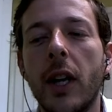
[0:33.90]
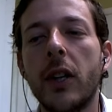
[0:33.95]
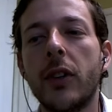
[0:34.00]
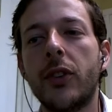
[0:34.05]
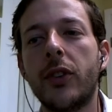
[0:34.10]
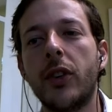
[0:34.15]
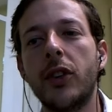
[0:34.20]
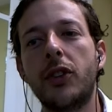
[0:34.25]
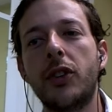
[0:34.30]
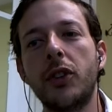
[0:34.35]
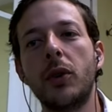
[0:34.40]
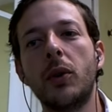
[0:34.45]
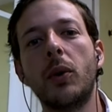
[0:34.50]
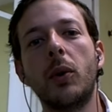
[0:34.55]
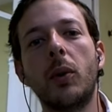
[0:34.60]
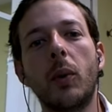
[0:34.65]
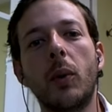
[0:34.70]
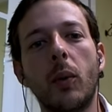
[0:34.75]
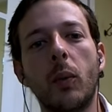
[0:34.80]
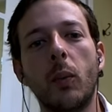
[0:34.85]
to
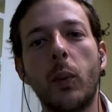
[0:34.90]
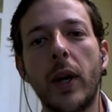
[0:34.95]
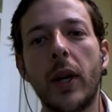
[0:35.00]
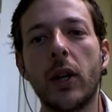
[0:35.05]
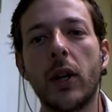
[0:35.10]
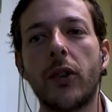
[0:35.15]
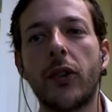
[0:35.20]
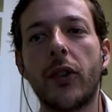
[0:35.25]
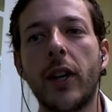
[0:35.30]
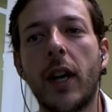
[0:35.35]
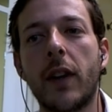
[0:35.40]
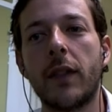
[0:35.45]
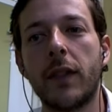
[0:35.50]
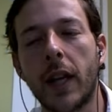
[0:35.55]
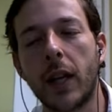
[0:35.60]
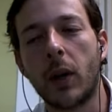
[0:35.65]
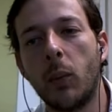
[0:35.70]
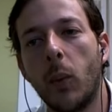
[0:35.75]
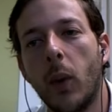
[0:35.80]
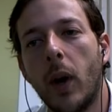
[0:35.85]
do weird stuff
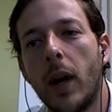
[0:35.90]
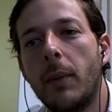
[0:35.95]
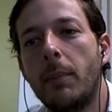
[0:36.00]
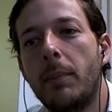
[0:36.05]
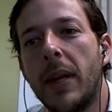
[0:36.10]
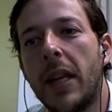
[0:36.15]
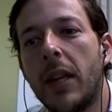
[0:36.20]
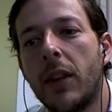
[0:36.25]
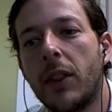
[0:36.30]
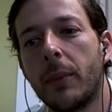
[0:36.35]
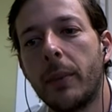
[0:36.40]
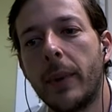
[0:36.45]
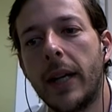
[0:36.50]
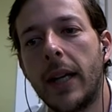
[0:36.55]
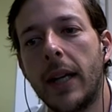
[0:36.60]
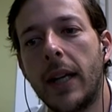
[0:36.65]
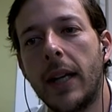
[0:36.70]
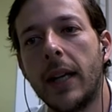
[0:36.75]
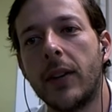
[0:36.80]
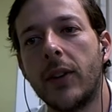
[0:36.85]
like 1b3